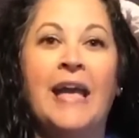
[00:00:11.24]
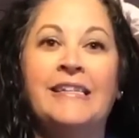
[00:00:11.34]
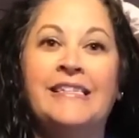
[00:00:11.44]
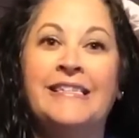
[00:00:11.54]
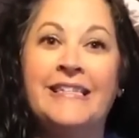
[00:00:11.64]

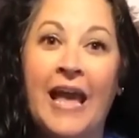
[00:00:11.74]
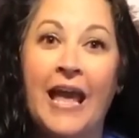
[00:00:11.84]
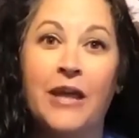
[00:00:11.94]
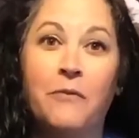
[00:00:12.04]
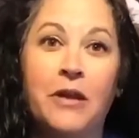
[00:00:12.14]
and
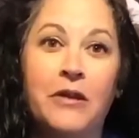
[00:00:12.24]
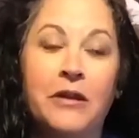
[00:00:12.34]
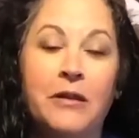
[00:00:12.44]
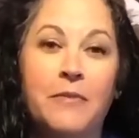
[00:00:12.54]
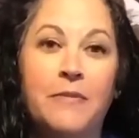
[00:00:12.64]
today we are
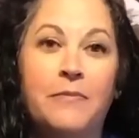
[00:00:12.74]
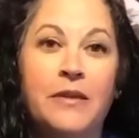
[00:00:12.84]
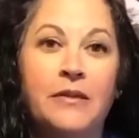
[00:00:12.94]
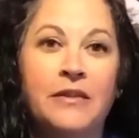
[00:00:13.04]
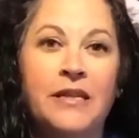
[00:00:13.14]
going to be
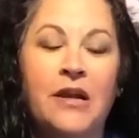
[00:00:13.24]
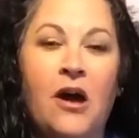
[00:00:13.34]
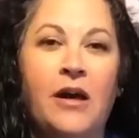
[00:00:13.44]
building